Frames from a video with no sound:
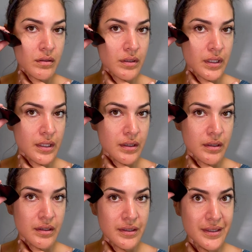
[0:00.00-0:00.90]

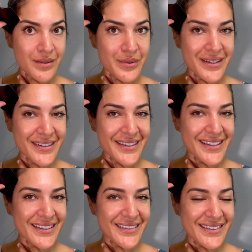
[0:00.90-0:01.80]
And a little wiggle at the
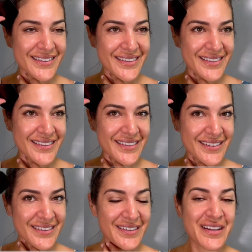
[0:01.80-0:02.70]
end.
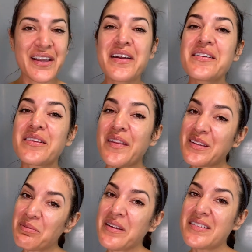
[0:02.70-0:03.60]
So
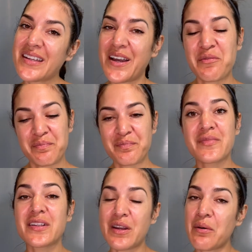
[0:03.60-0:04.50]
that's one side.
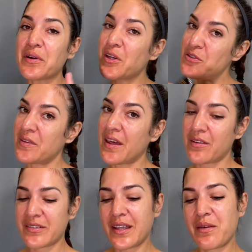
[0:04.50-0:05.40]
So now we're going to do the other
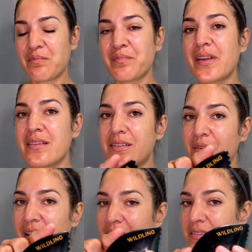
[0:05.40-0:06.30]
side. So
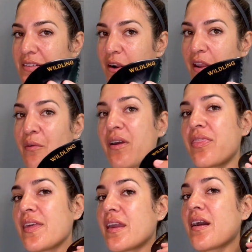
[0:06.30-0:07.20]
again, starting with
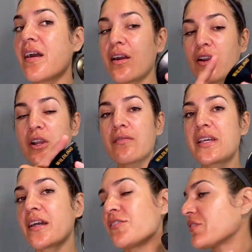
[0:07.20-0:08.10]
the curved
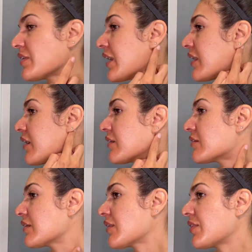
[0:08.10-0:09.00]
edge and
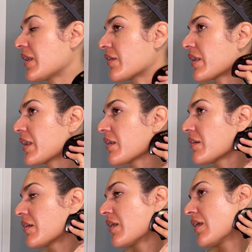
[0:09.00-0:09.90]
underneath the ear here,
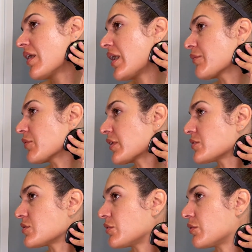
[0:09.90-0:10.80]
I'm going
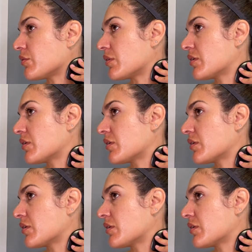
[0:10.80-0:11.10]
to